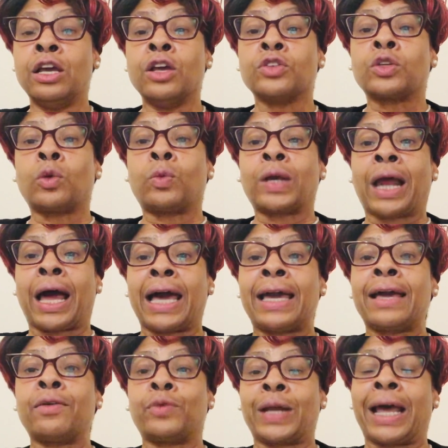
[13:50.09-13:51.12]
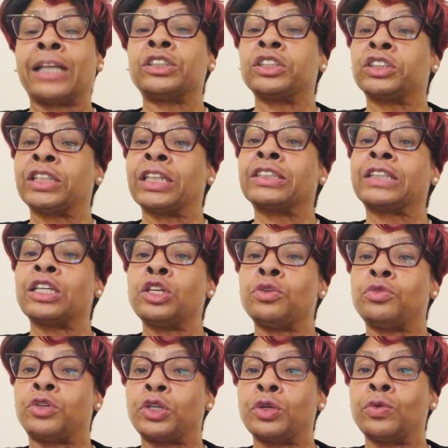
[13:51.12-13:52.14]
So what I suggest that you
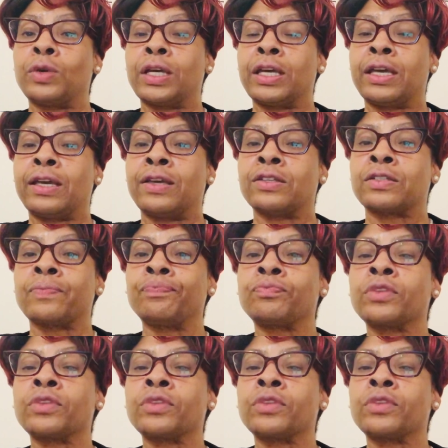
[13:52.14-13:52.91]
do is